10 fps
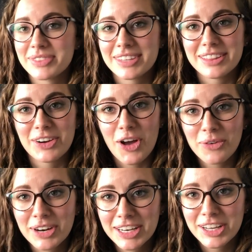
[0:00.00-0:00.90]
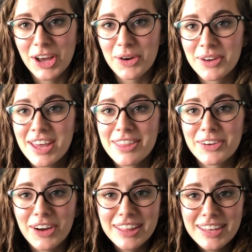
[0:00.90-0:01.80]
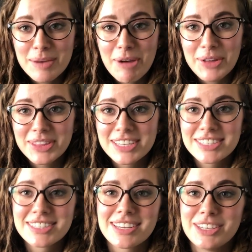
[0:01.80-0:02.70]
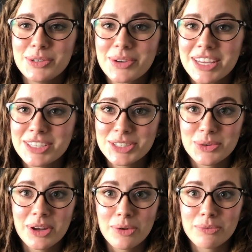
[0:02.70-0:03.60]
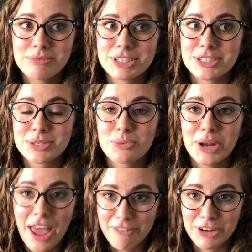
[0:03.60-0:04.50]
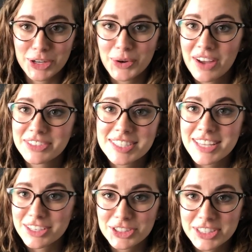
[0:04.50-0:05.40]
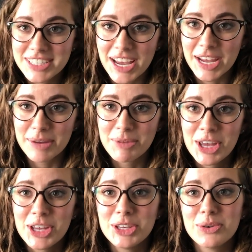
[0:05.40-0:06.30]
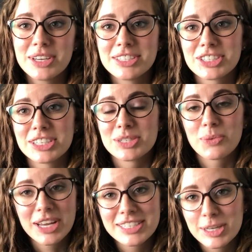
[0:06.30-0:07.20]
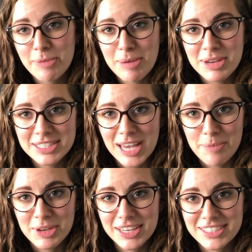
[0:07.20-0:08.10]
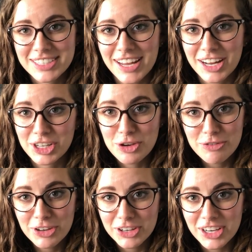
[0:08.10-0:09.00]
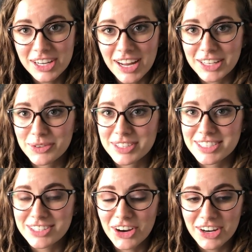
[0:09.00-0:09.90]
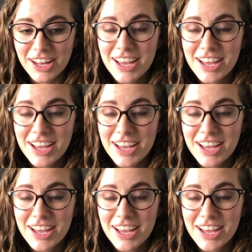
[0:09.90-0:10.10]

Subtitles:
they're all ready to go. The great thing about this is that you can do it just whenever. You don't have to schedule a time. You can just wait until baby is happy and content and you feel good, and you can start